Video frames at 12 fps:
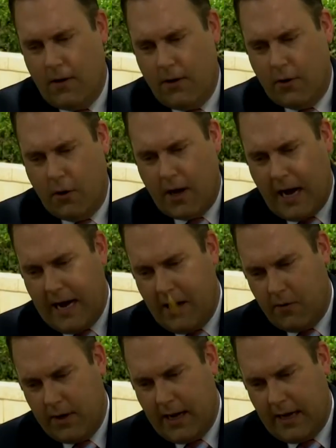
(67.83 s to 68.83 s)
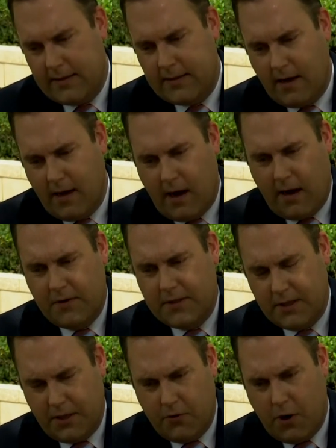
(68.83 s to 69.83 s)
You go to Iowa next. Uh,
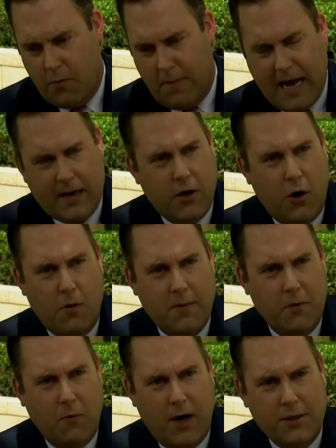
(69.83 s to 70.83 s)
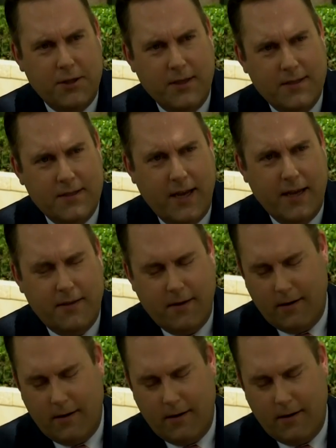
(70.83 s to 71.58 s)
obviously, you know back home in Washington State,